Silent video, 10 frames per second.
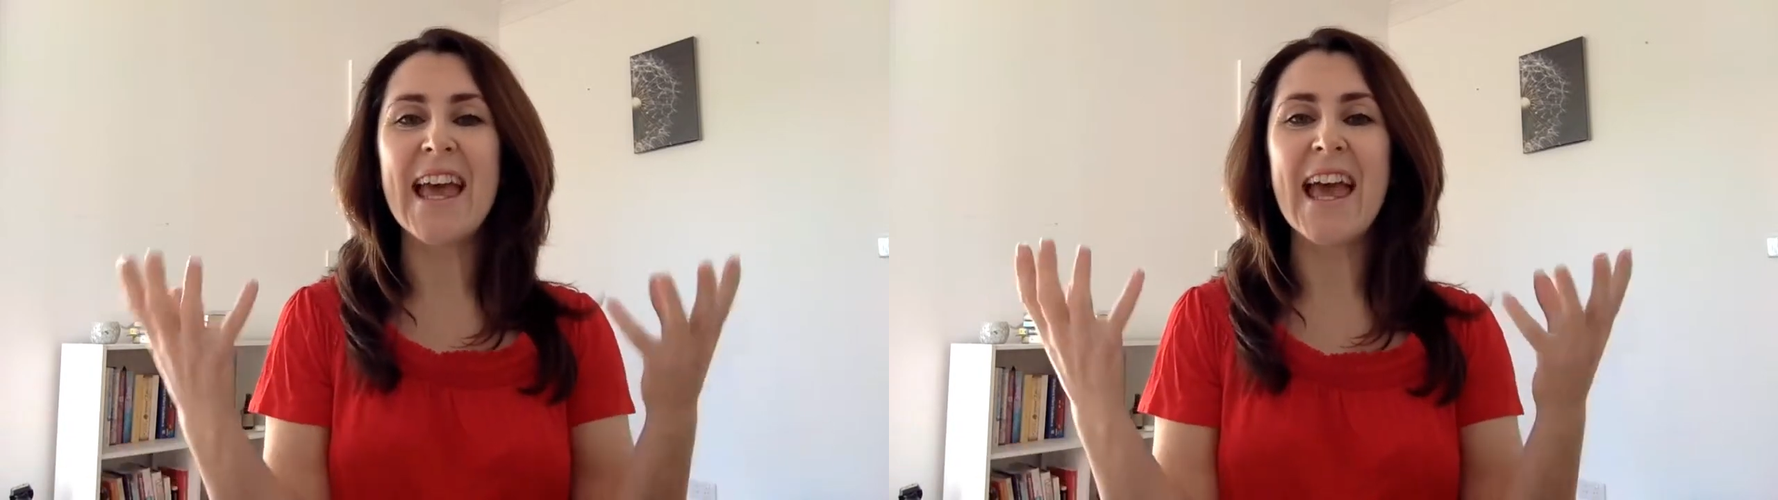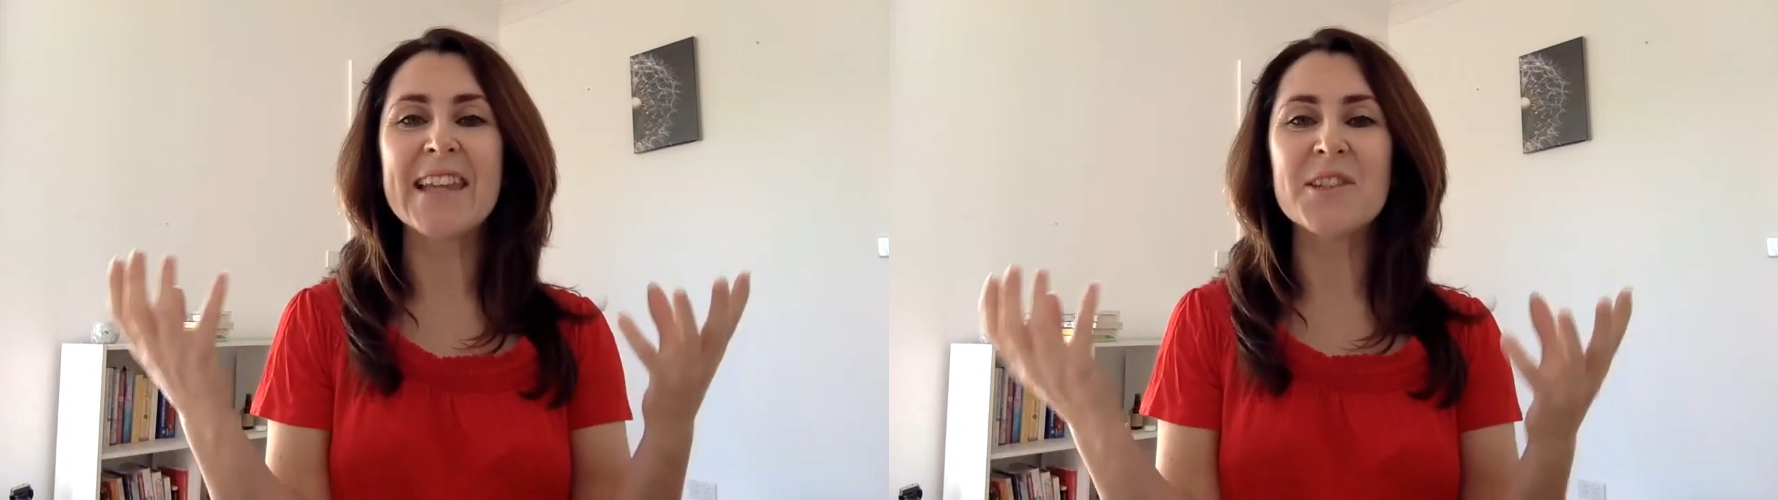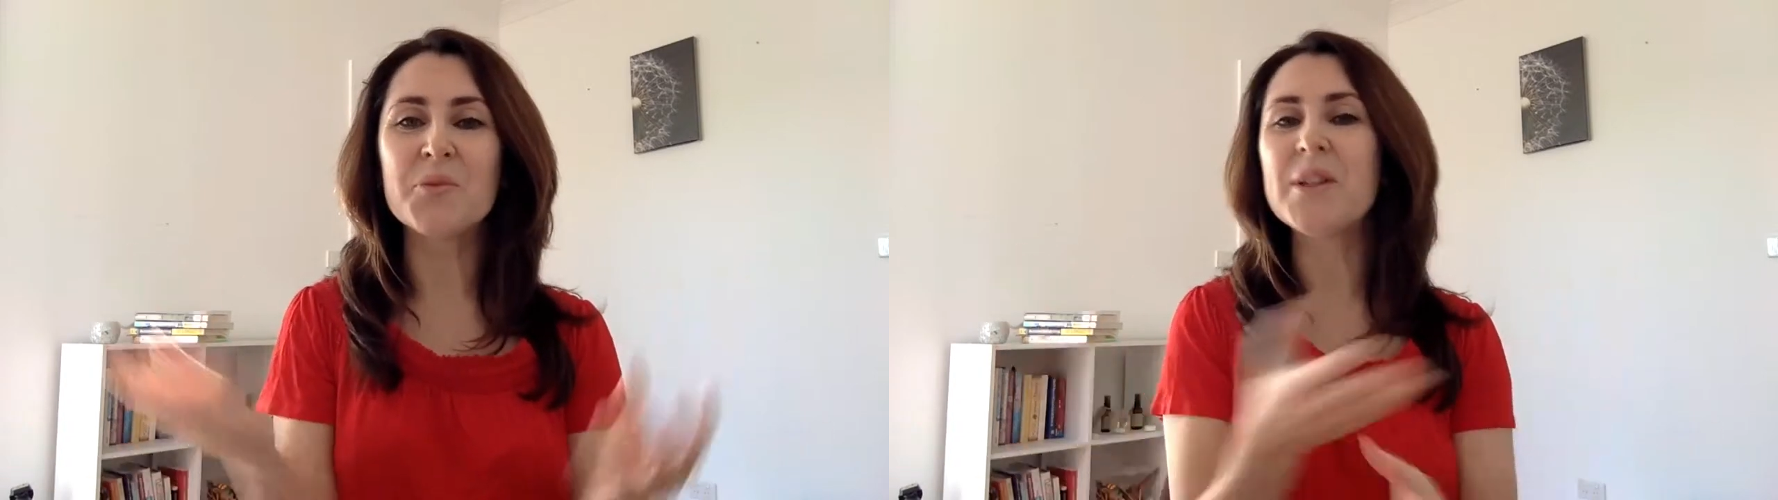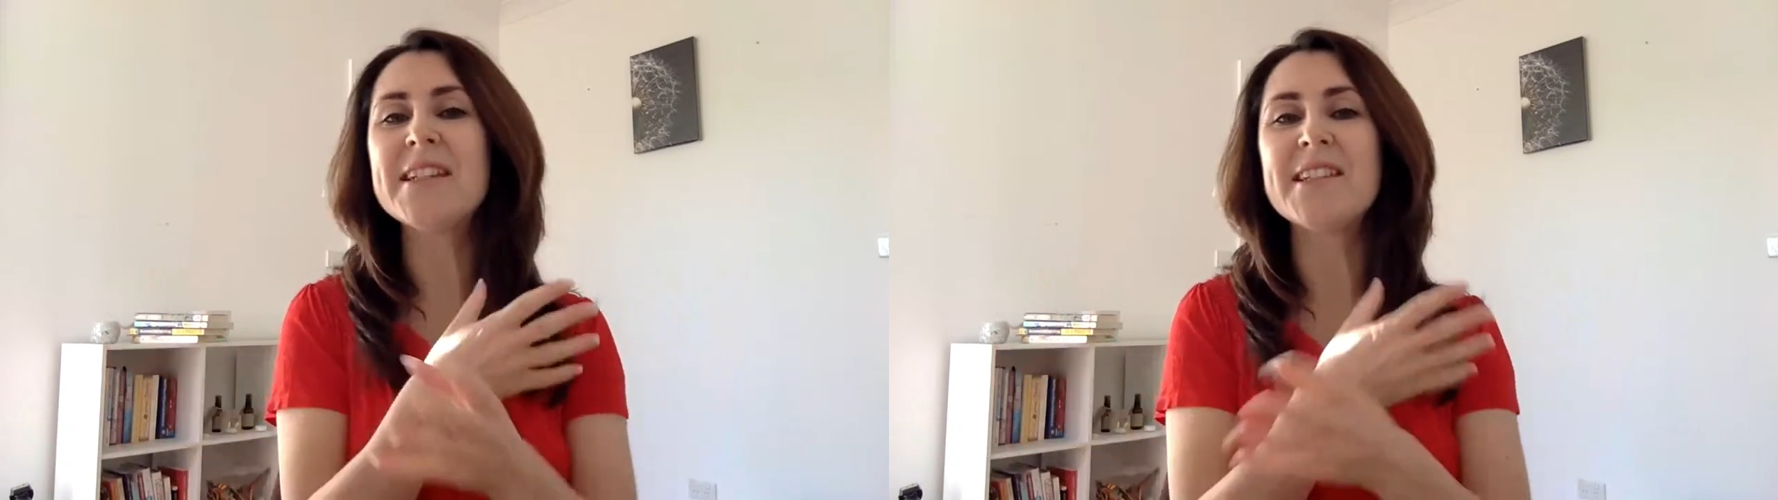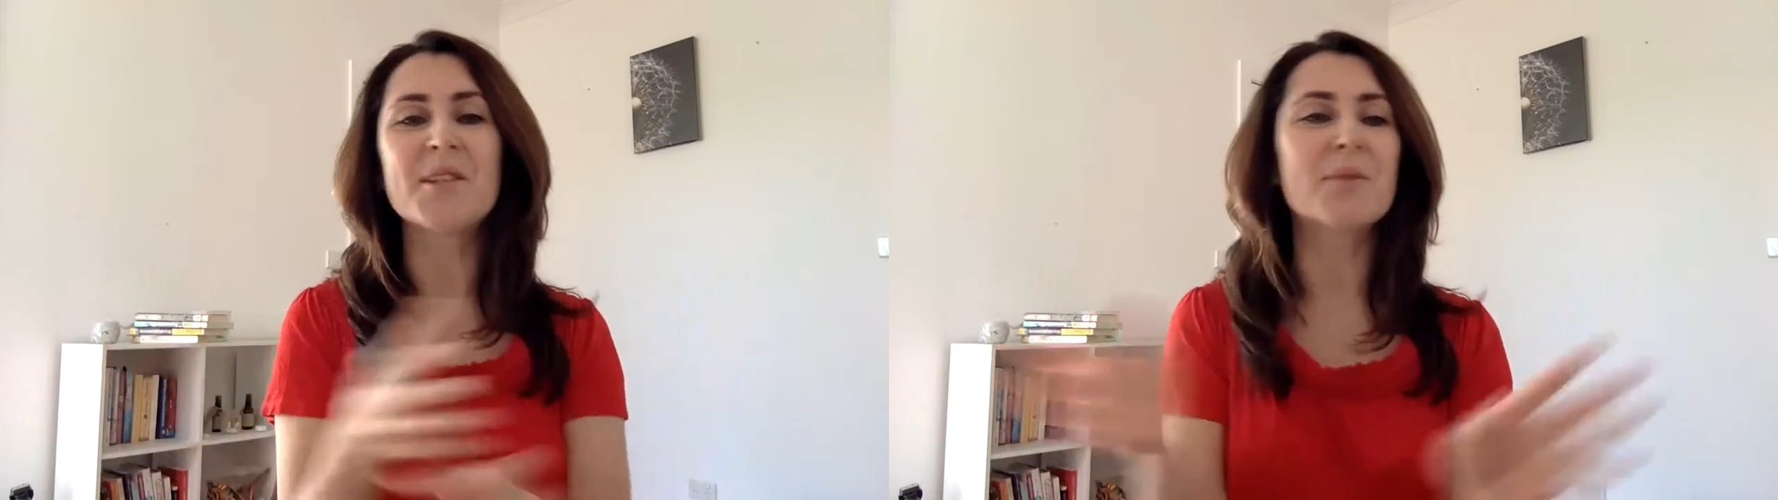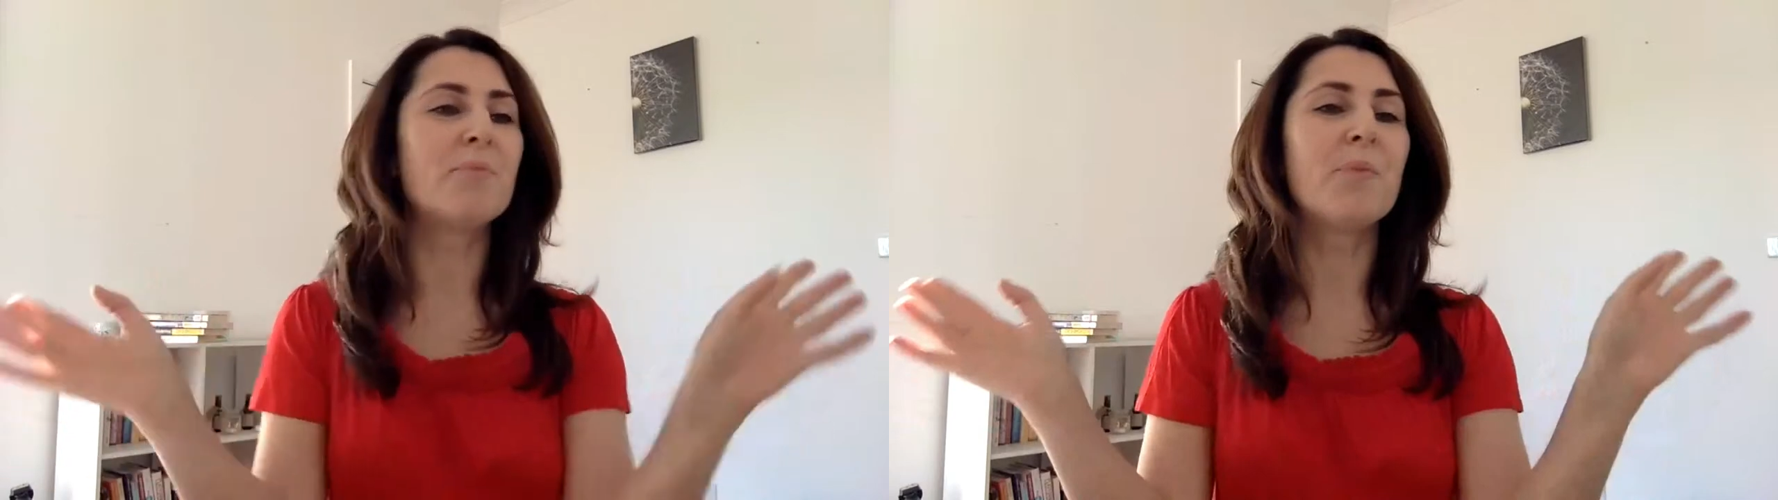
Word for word: and the wind is just